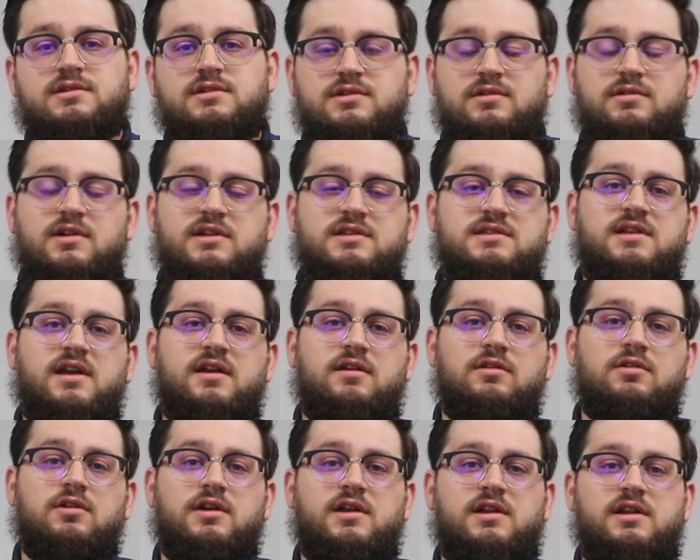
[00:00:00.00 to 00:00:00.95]
so let's take
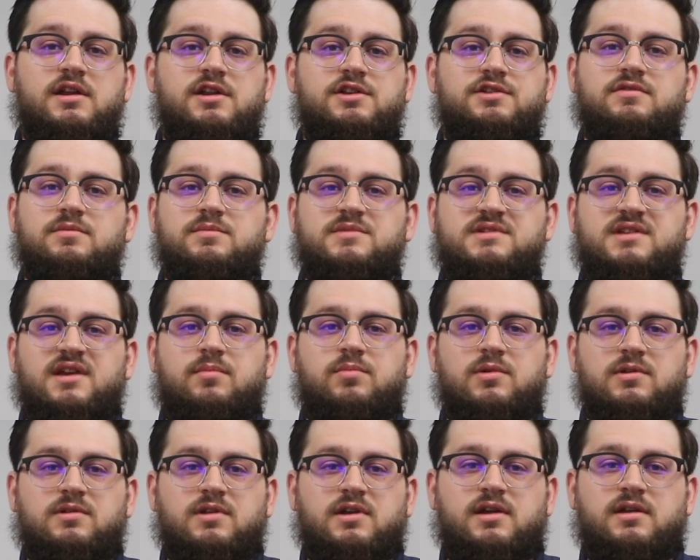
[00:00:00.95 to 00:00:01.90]
a look at each of them
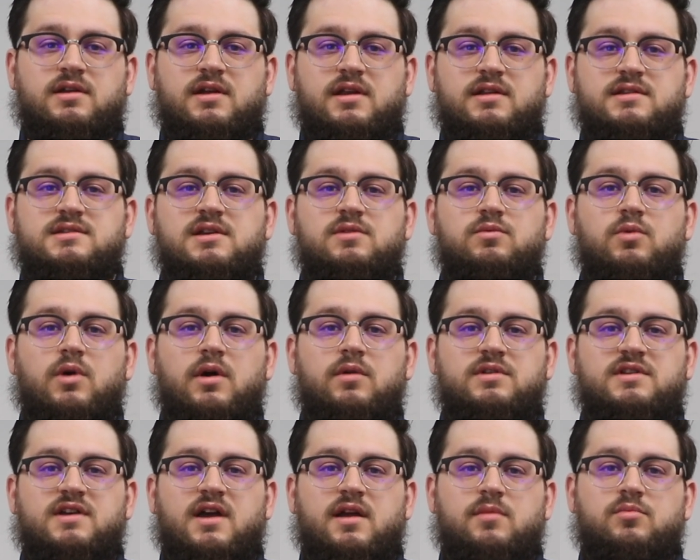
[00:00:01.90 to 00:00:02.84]
separately and see
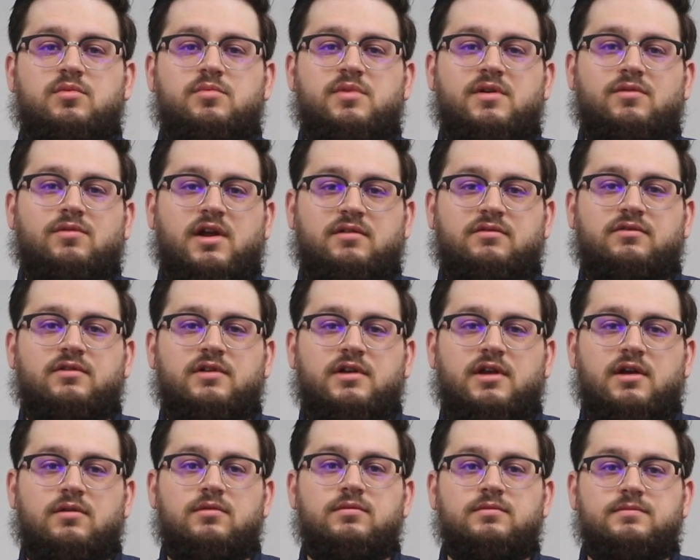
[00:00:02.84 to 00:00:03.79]
what type would be right for
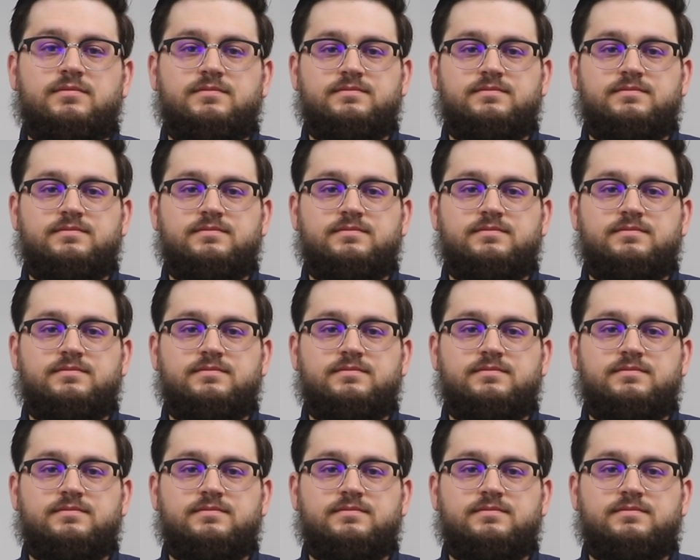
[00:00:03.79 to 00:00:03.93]
you.